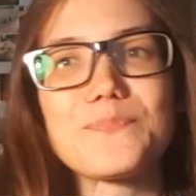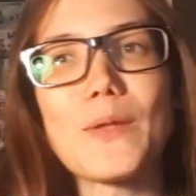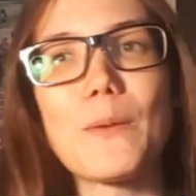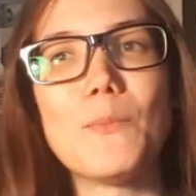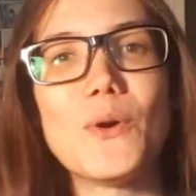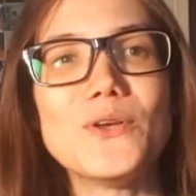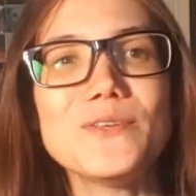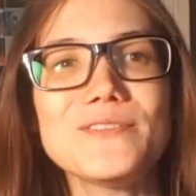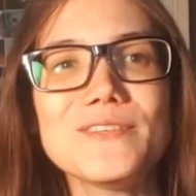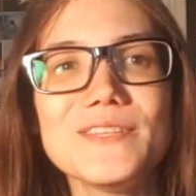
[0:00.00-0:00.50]

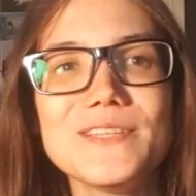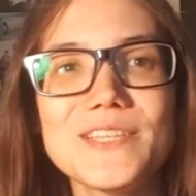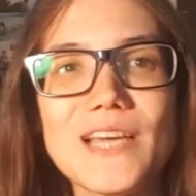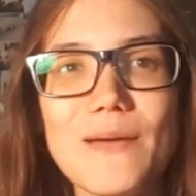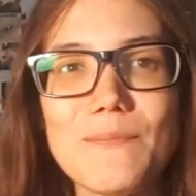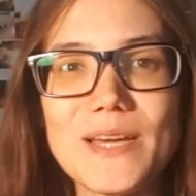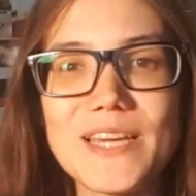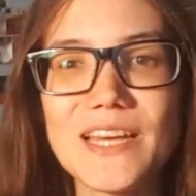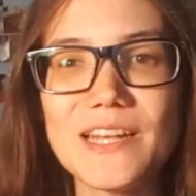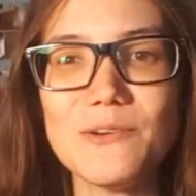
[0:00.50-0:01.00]
Most of the
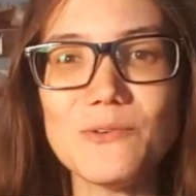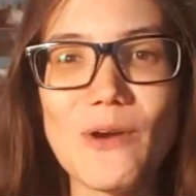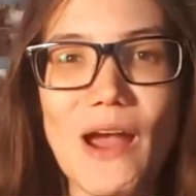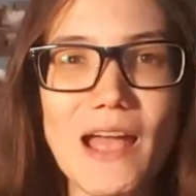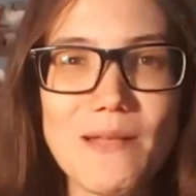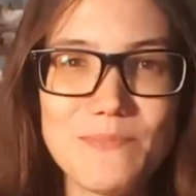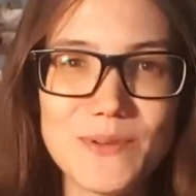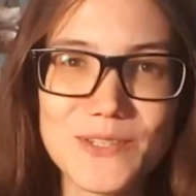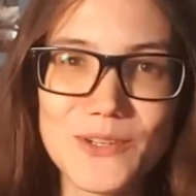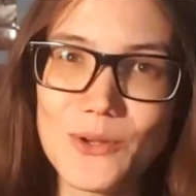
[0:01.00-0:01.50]
time I get it
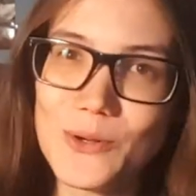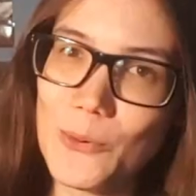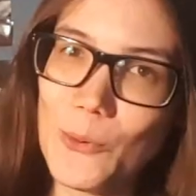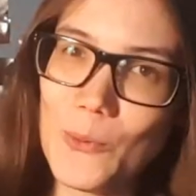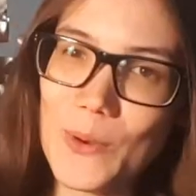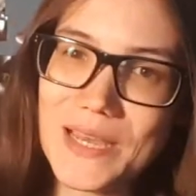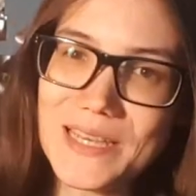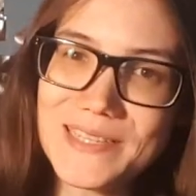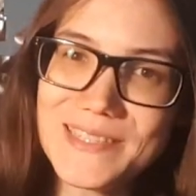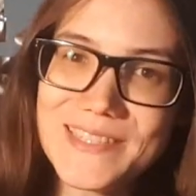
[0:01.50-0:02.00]
right, but not
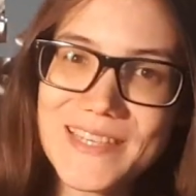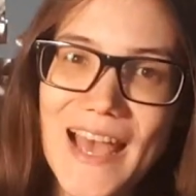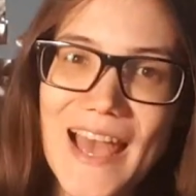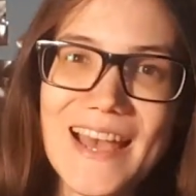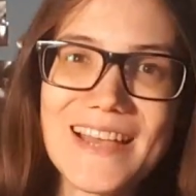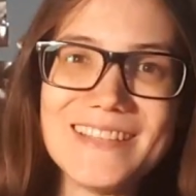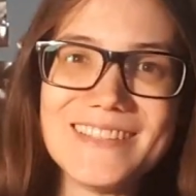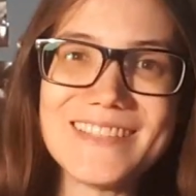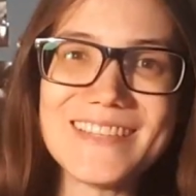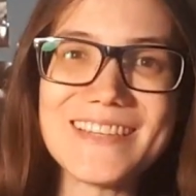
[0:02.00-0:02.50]
always,
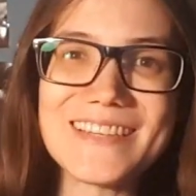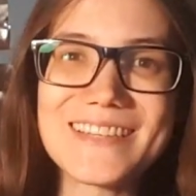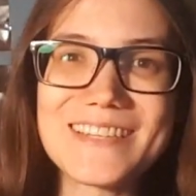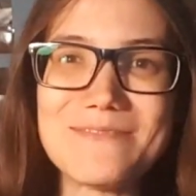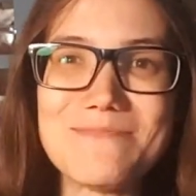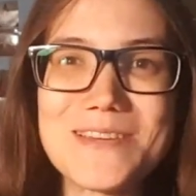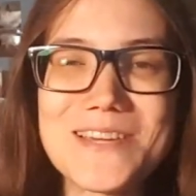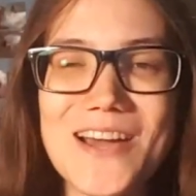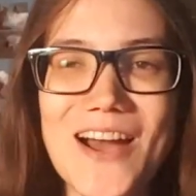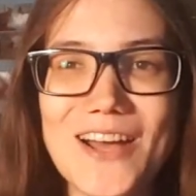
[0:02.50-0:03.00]
and it
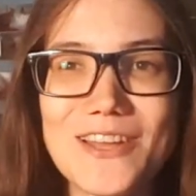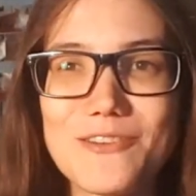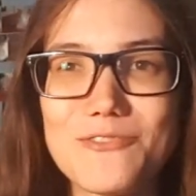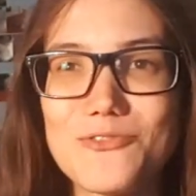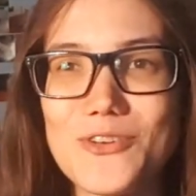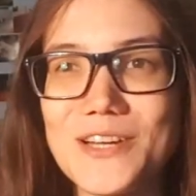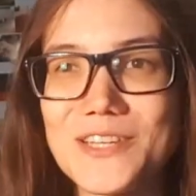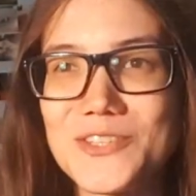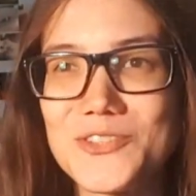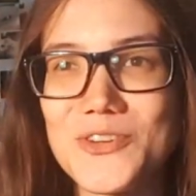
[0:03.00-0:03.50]
can be kind of
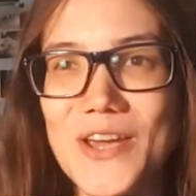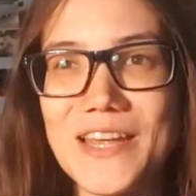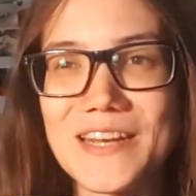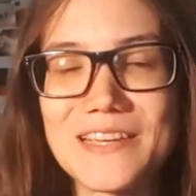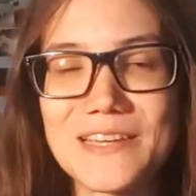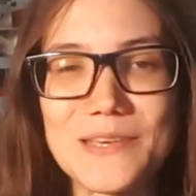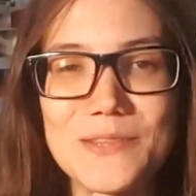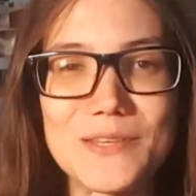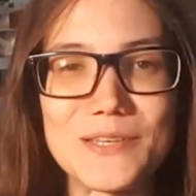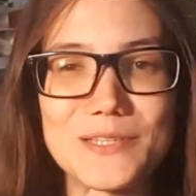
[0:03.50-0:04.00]

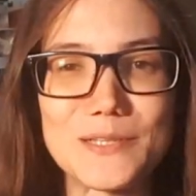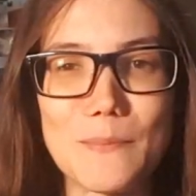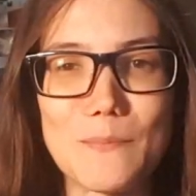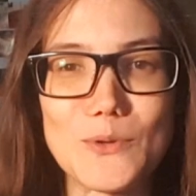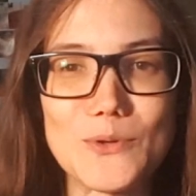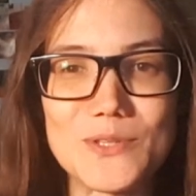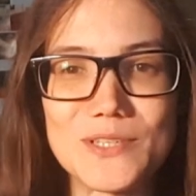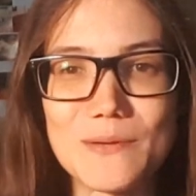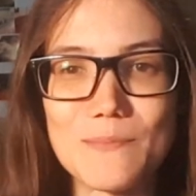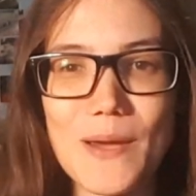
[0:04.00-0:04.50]
frustrating in this
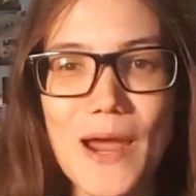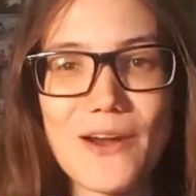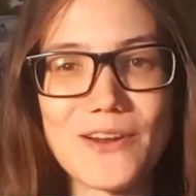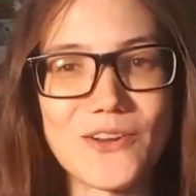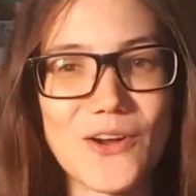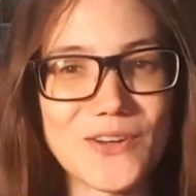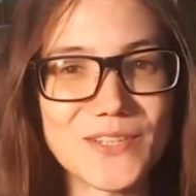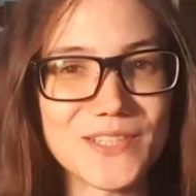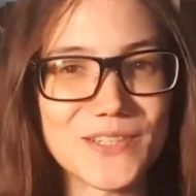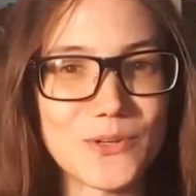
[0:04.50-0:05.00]
amusing
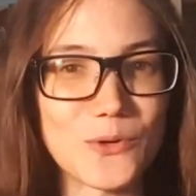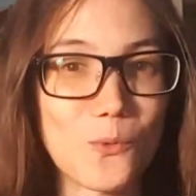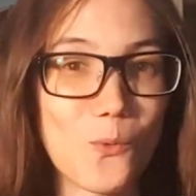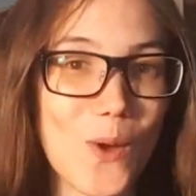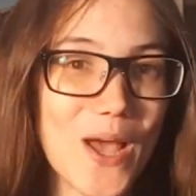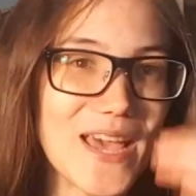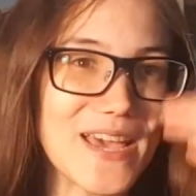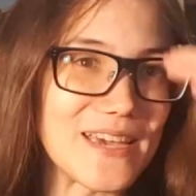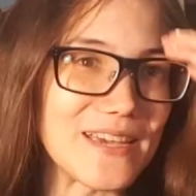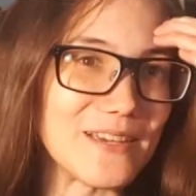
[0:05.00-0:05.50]
paradoxical
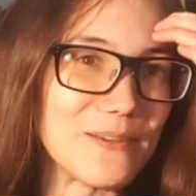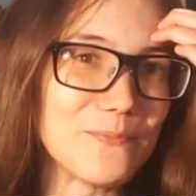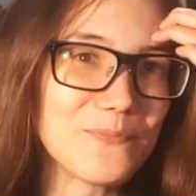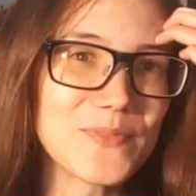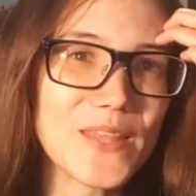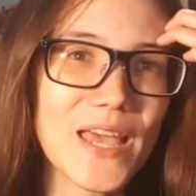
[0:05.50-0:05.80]
way.